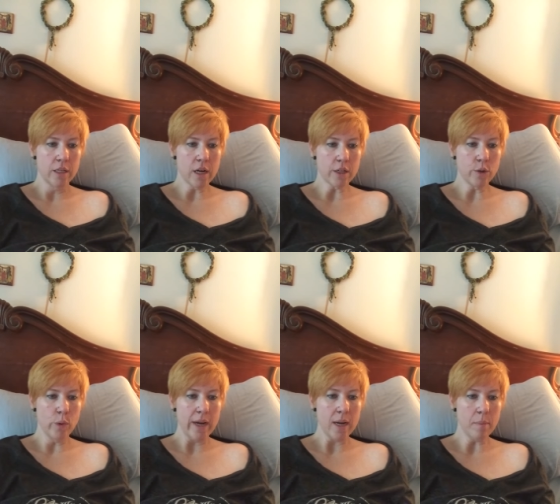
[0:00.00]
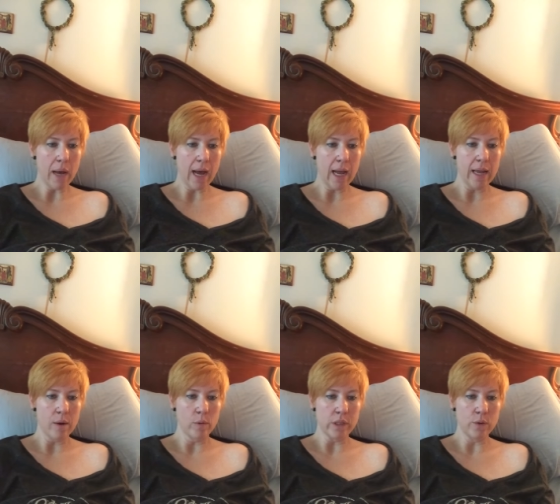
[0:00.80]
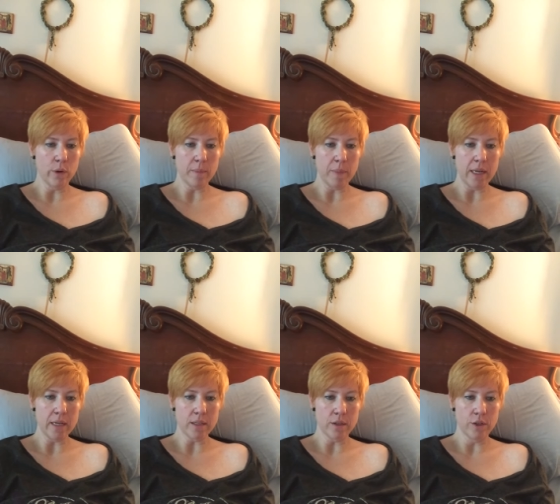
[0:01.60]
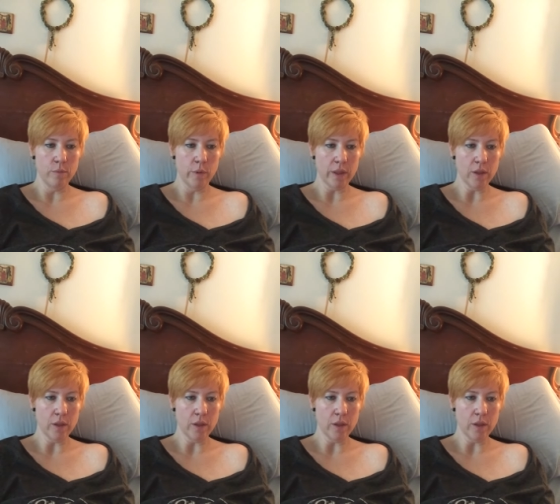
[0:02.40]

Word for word: Dr. Wing Pai was an orthopedic surgeon with